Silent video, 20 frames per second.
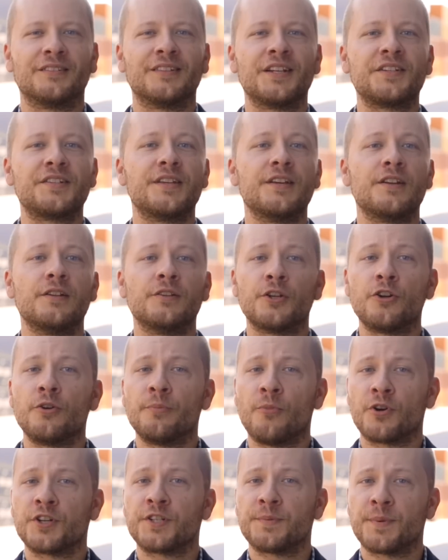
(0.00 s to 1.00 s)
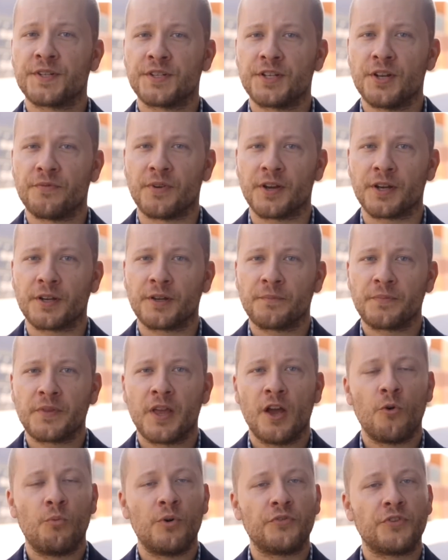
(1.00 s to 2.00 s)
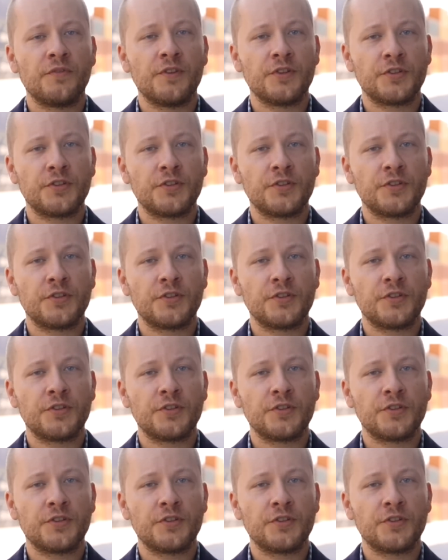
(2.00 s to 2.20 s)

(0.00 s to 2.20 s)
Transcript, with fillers: let's get a little more specific. Within